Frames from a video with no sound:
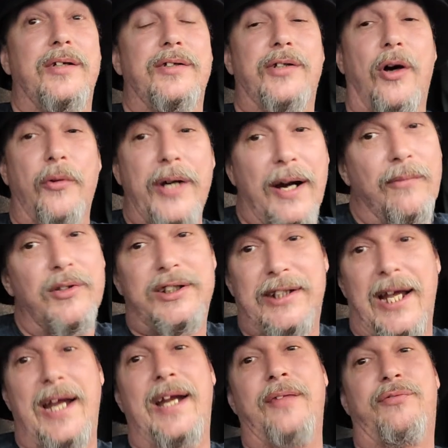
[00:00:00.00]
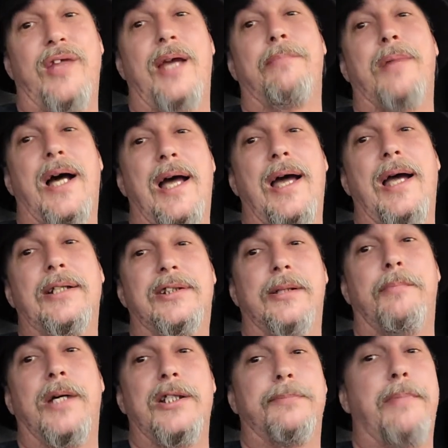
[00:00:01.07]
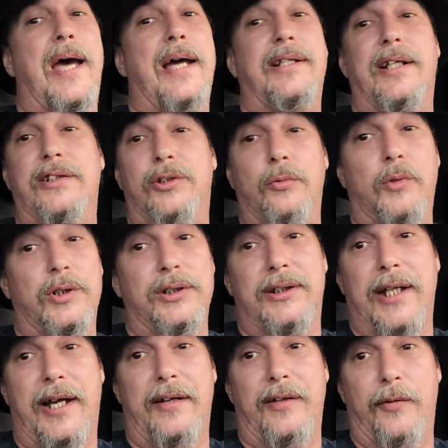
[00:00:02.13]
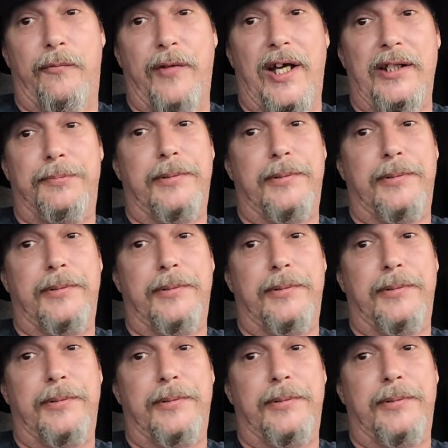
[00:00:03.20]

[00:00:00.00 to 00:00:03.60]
don't ever say anything behind somebody's back that you wouldn't say to their face,